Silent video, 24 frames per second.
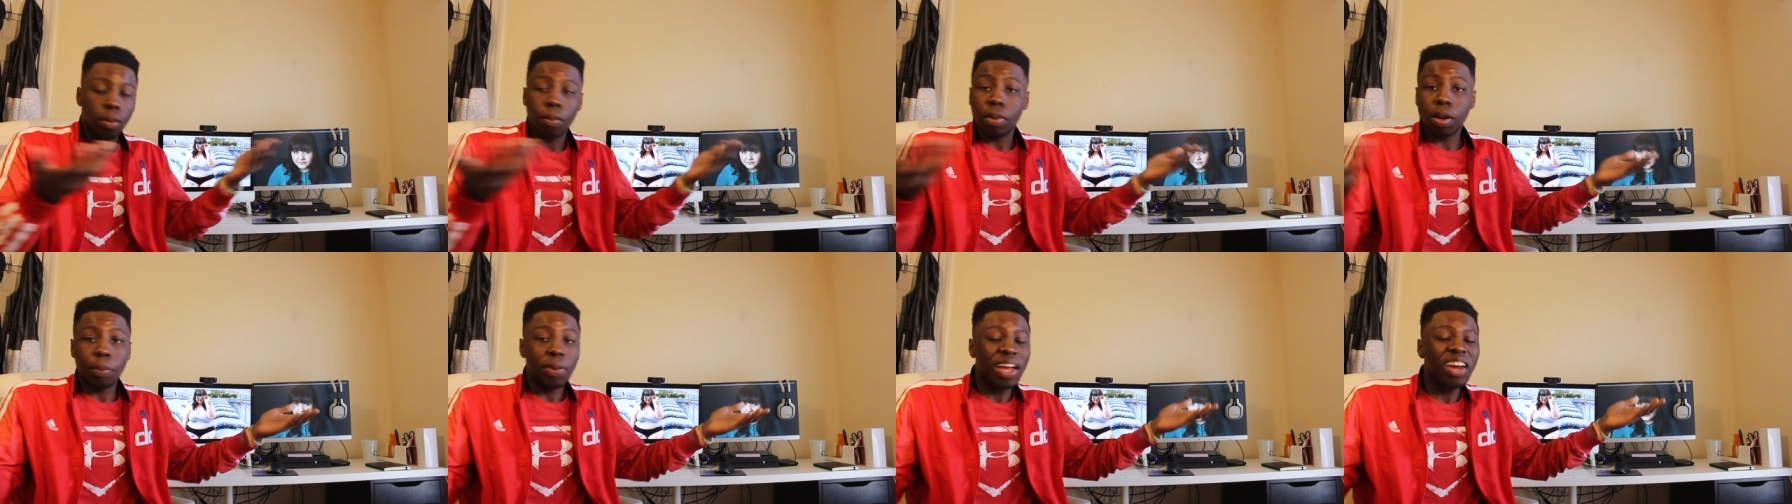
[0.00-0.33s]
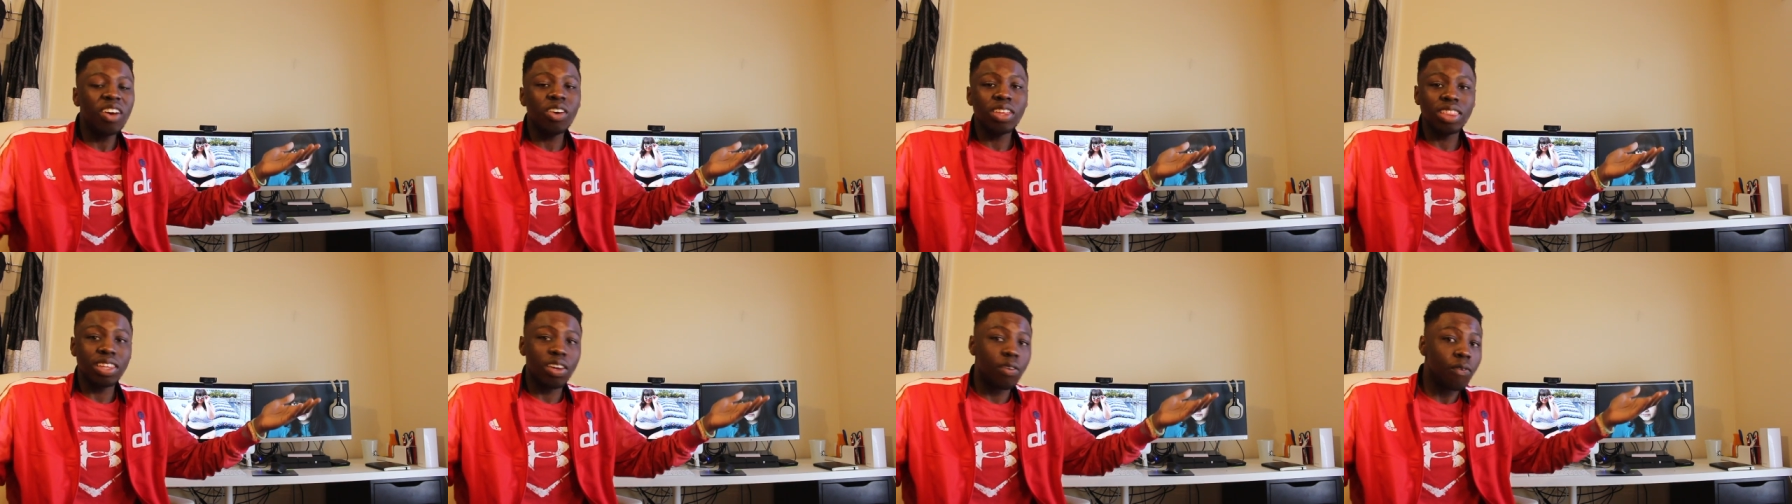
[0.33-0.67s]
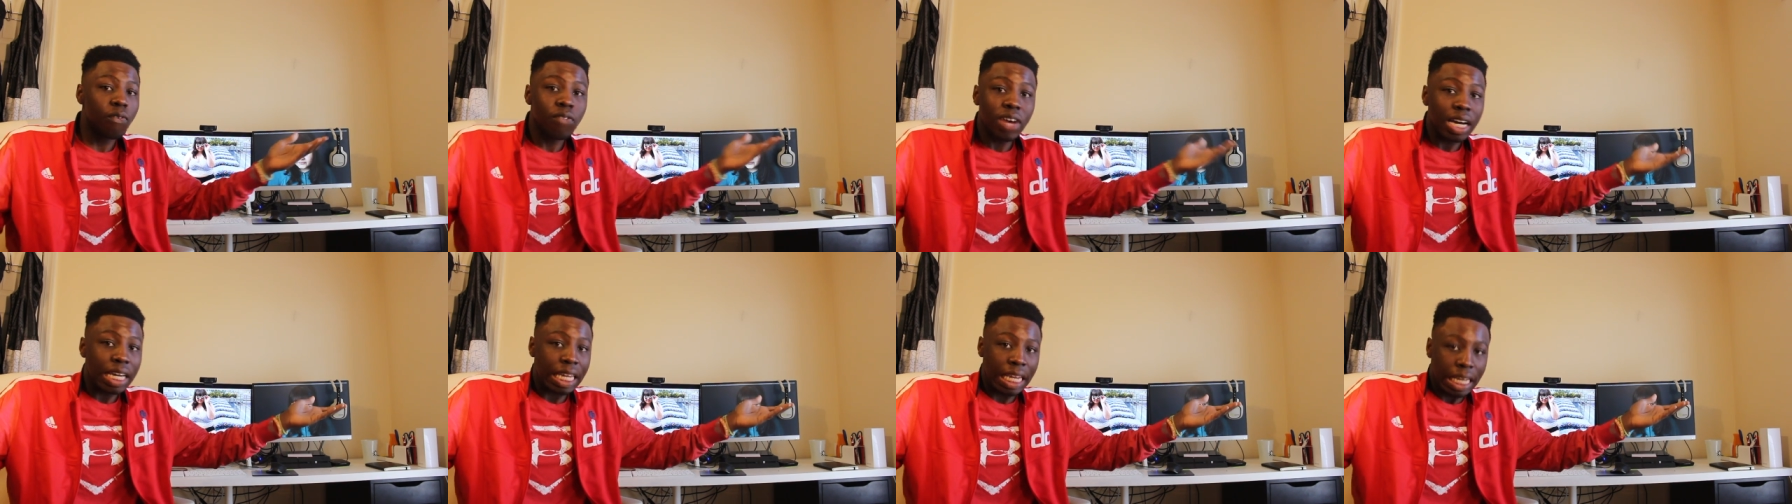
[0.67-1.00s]
But apparently
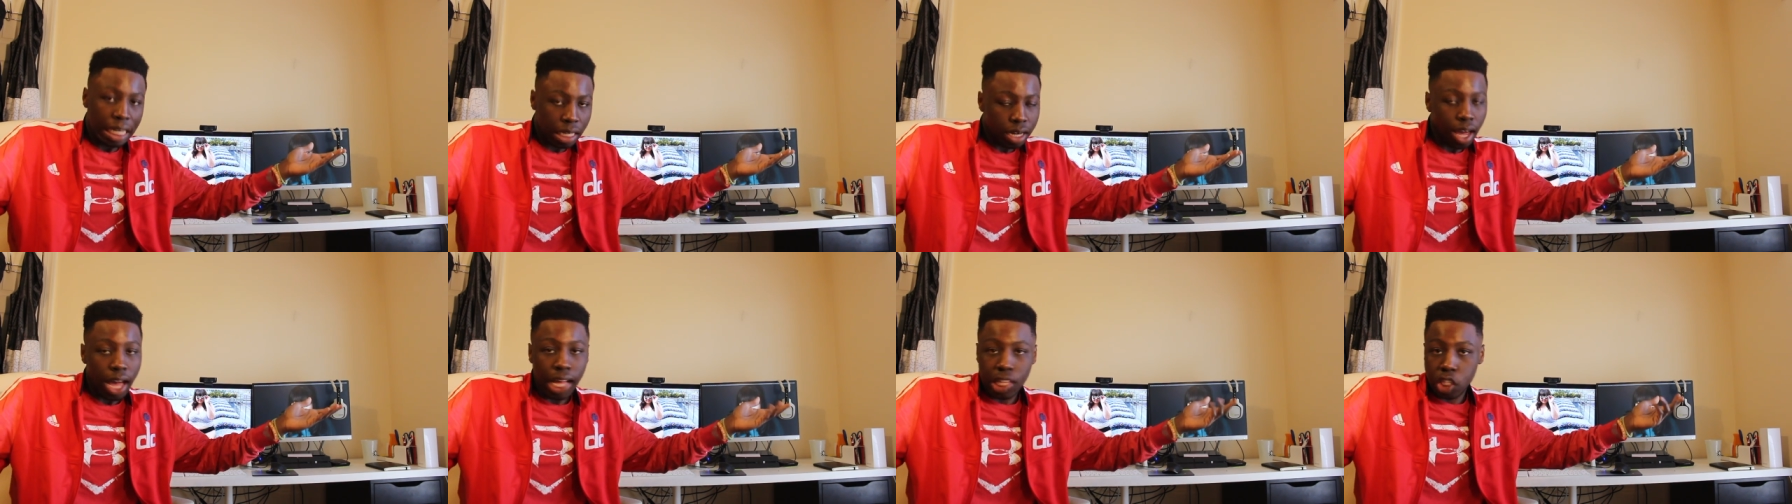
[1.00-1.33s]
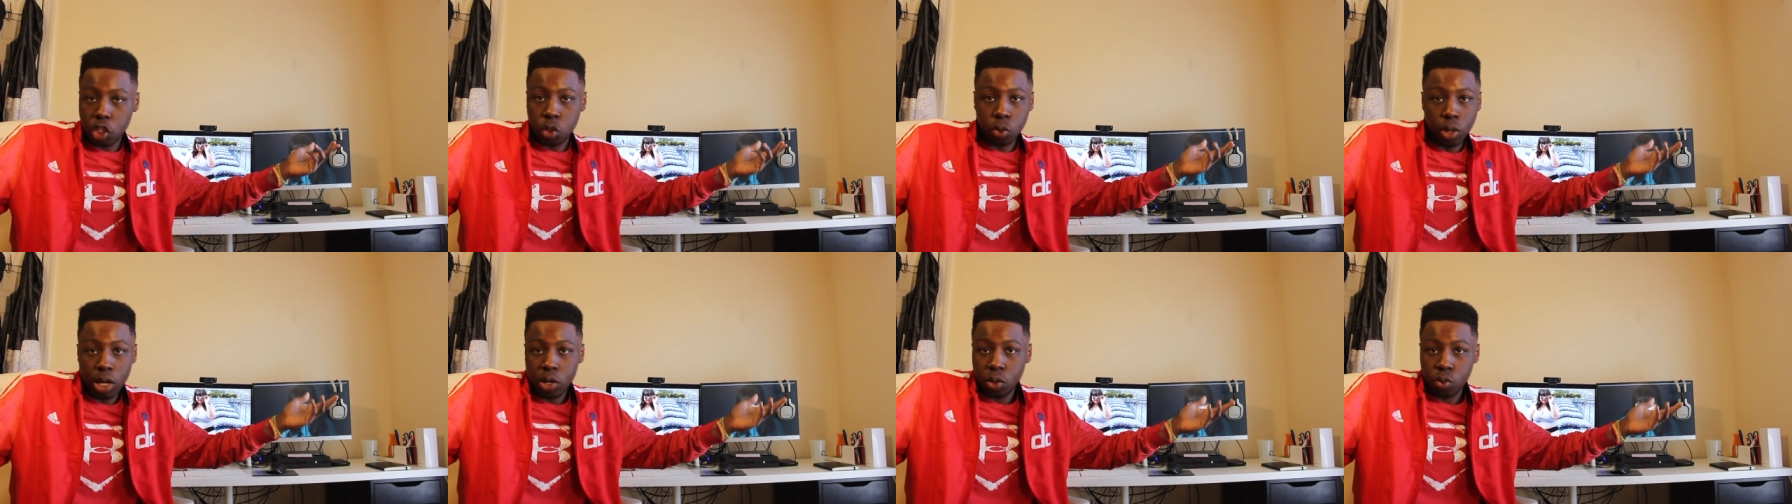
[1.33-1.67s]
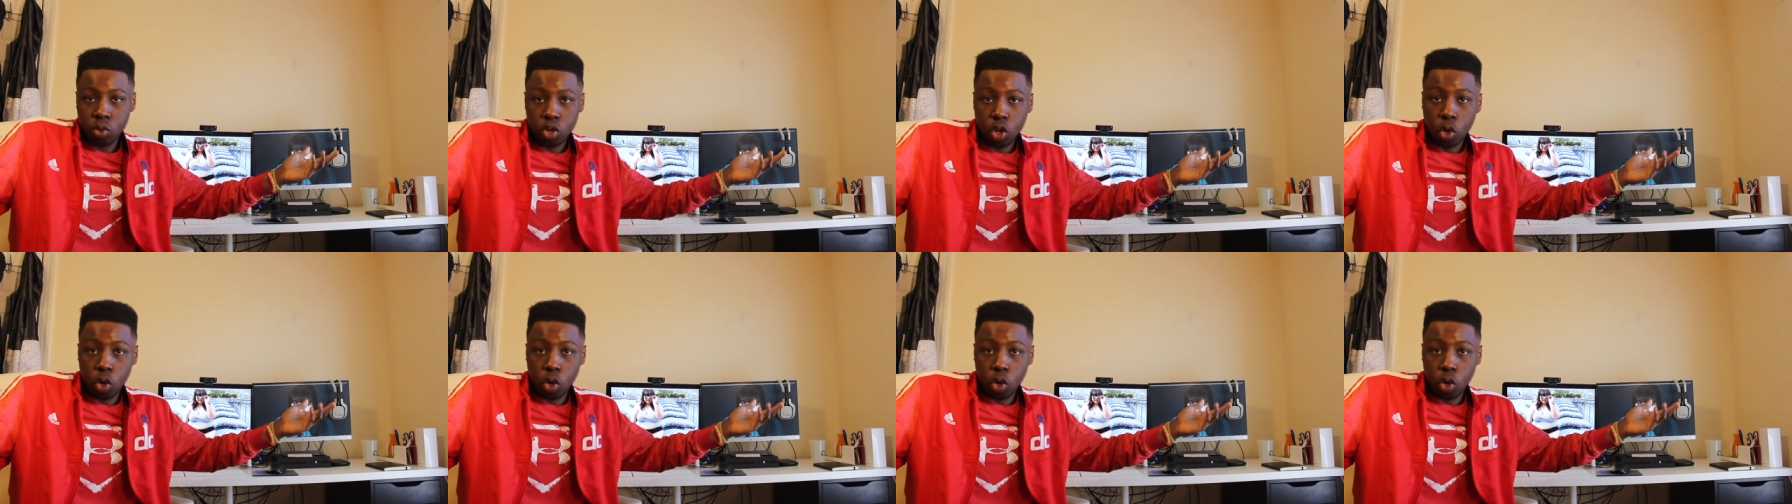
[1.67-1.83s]
f***ing not, so I don't